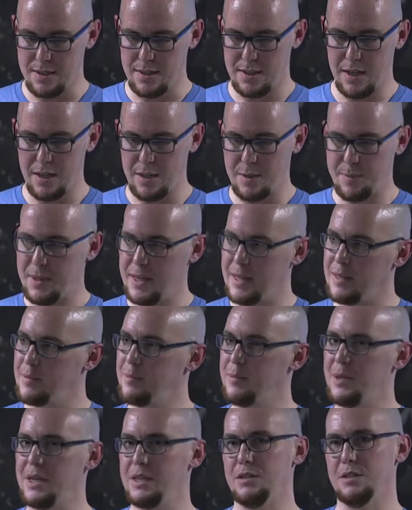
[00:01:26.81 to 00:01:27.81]
I hope
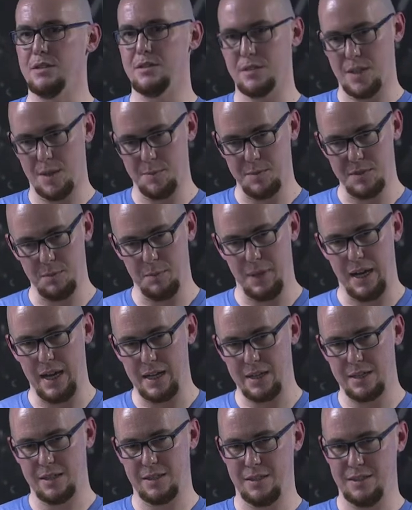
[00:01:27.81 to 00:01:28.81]
that pigeon comes
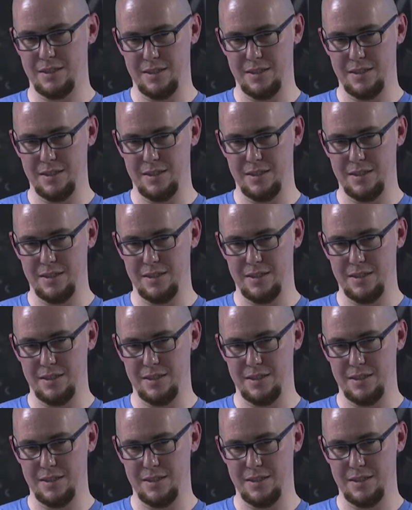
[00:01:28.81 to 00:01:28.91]
back.